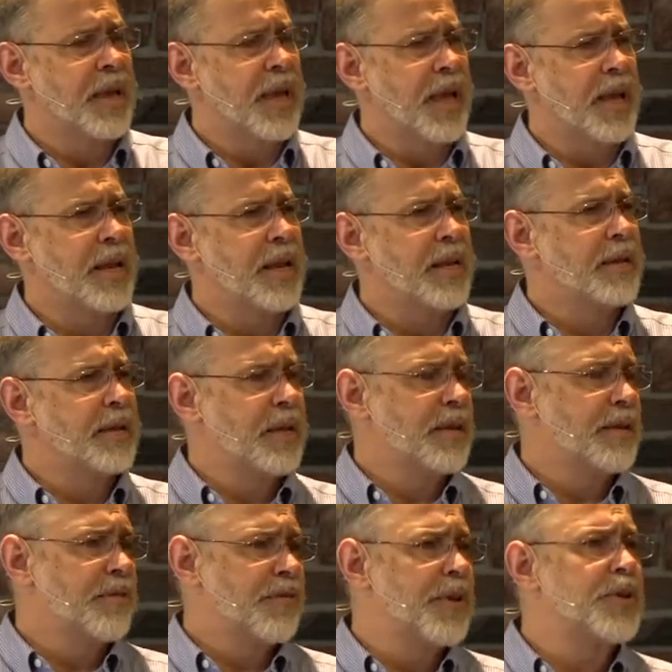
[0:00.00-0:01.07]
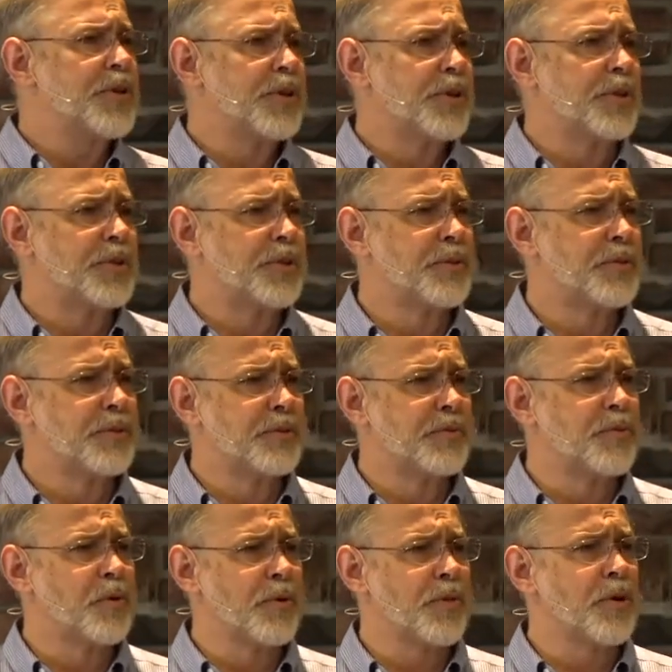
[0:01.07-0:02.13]
and in, in ephesians
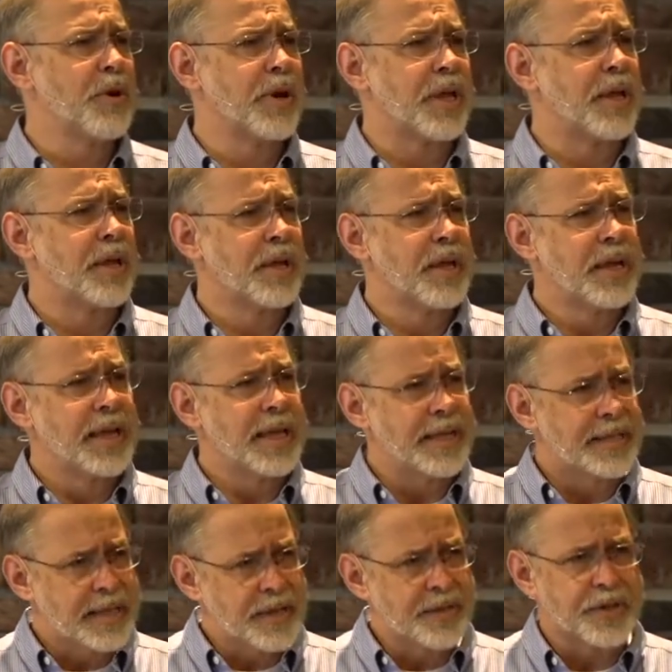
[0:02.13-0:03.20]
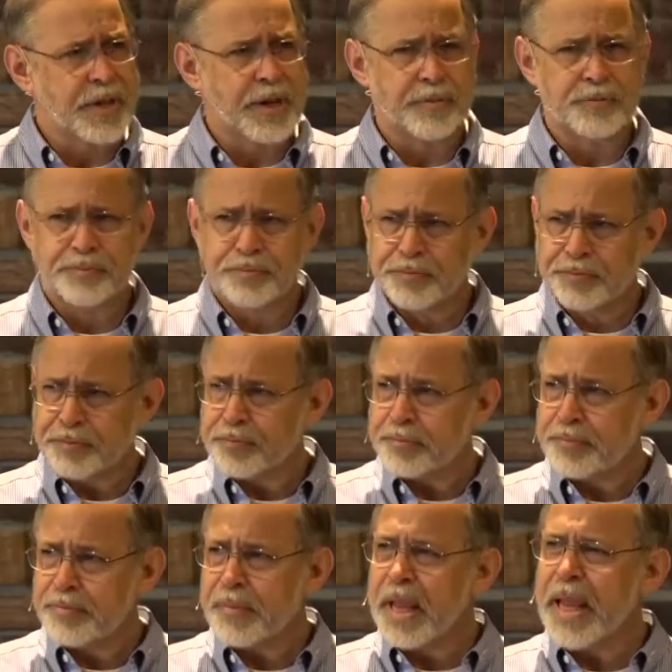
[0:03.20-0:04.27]
4.30 he says there
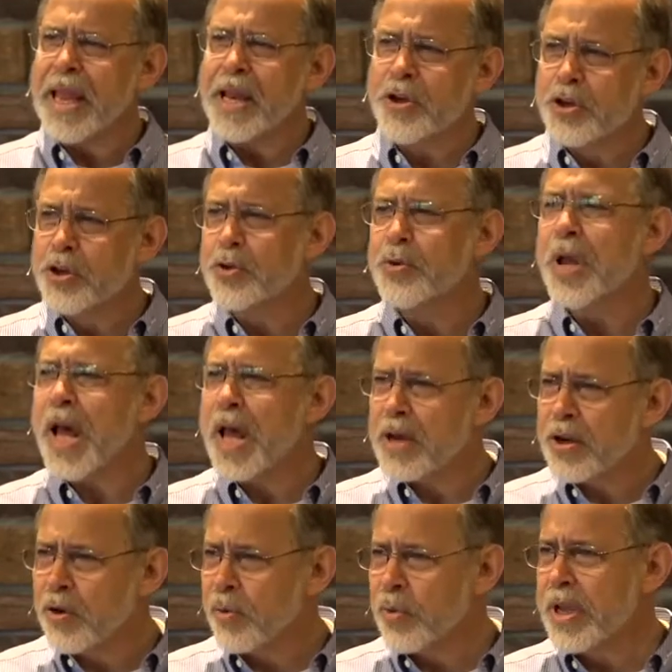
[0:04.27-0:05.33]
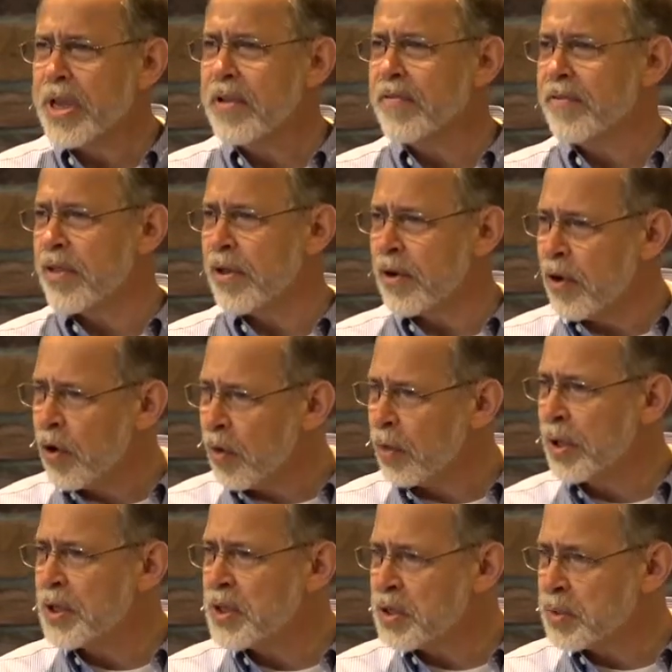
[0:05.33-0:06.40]
and do not grieve the
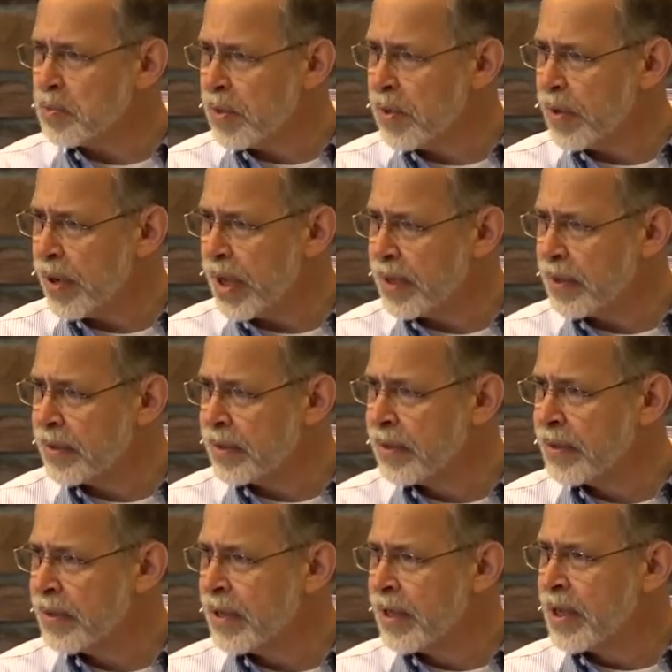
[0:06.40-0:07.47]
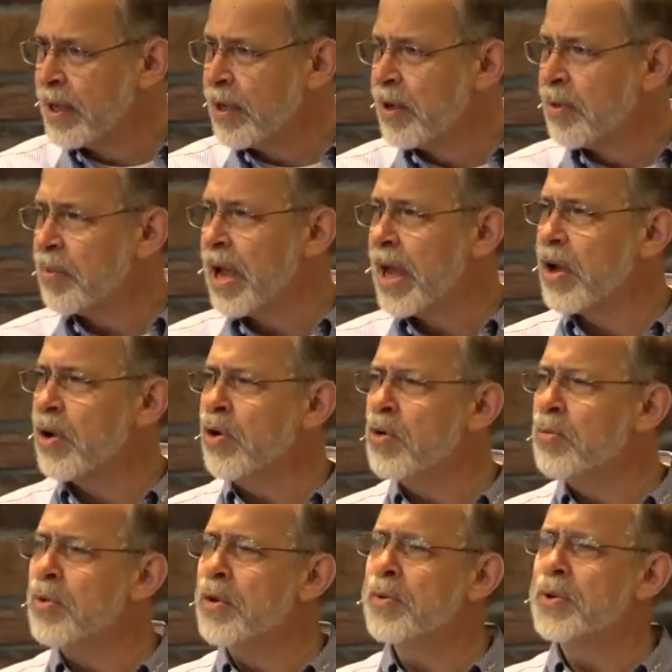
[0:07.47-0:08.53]
holy spirit by
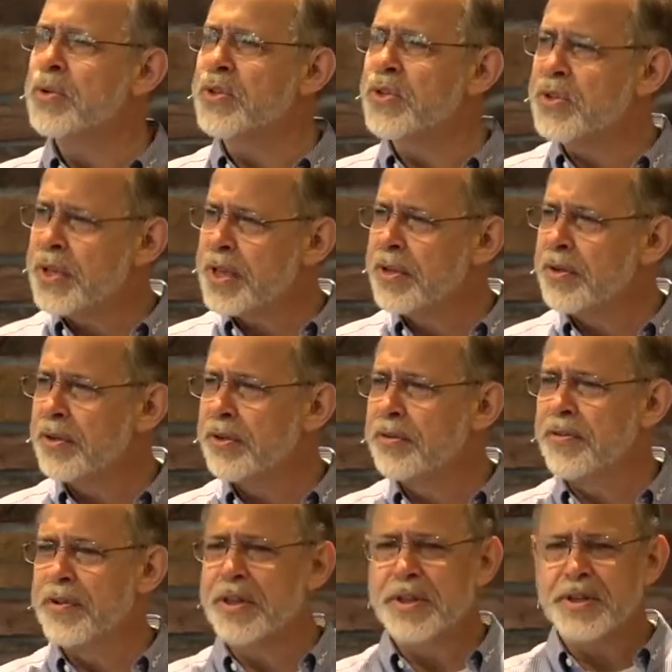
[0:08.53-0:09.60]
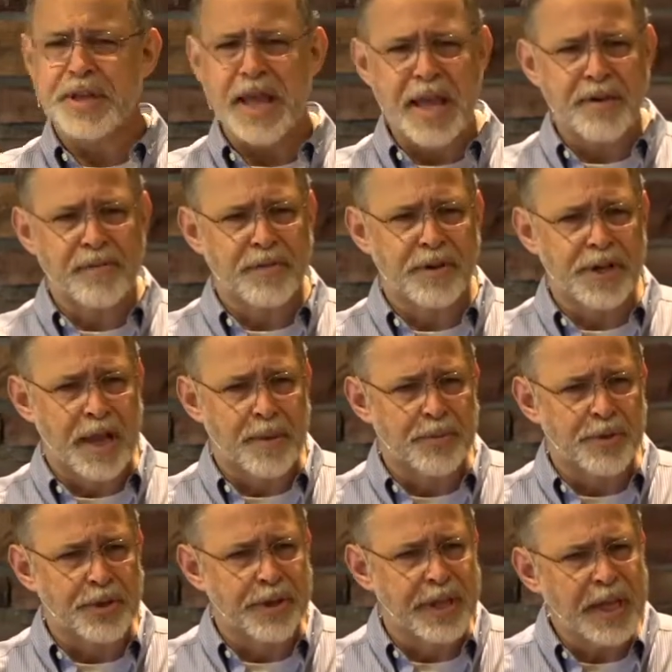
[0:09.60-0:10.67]
whom you were sealed for the day of
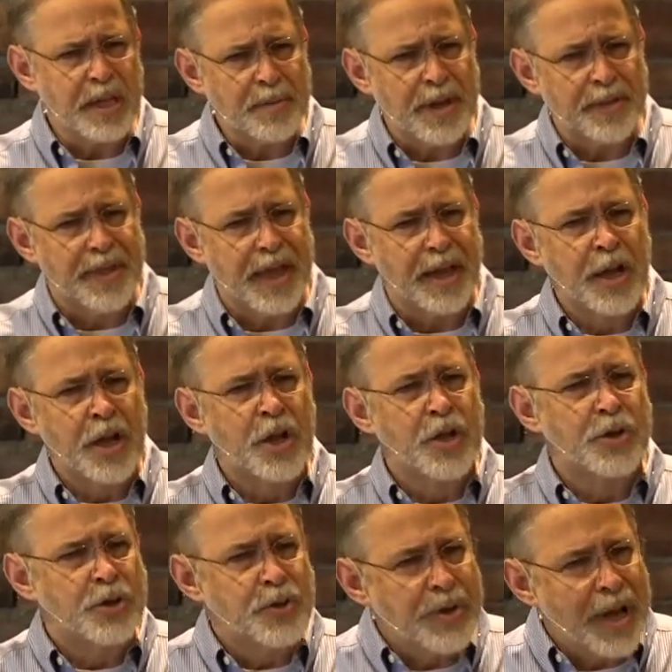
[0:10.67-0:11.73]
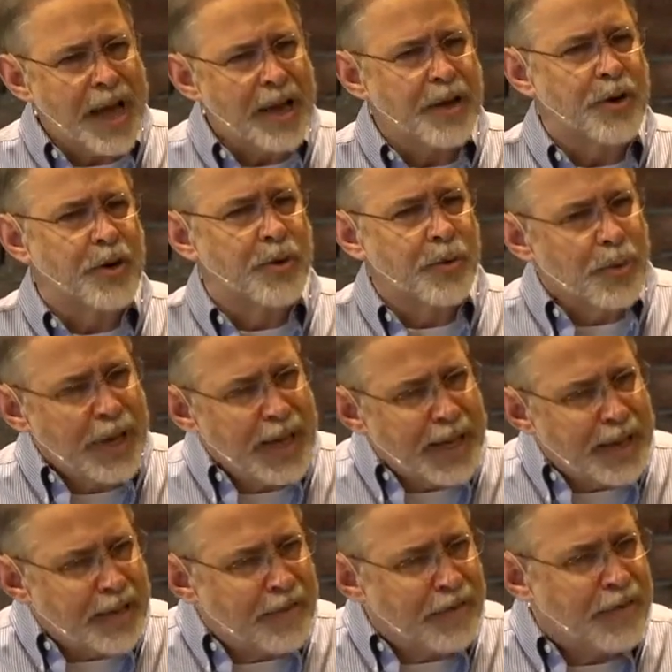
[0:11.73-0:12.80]
redemption think about that do not
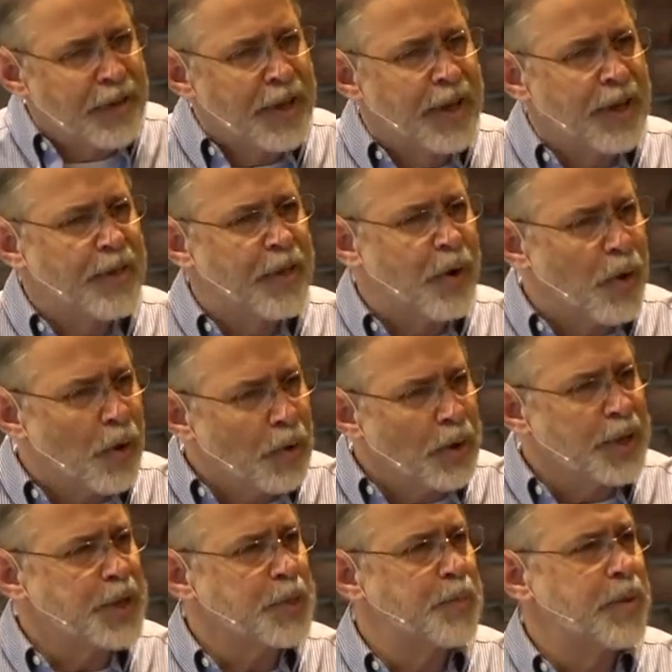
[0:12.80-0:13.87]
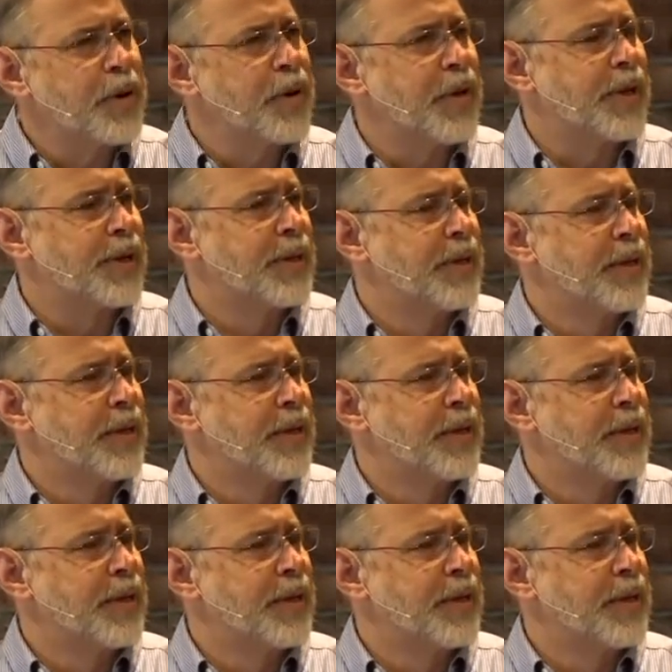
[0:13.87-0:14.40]
grieve the holy spirit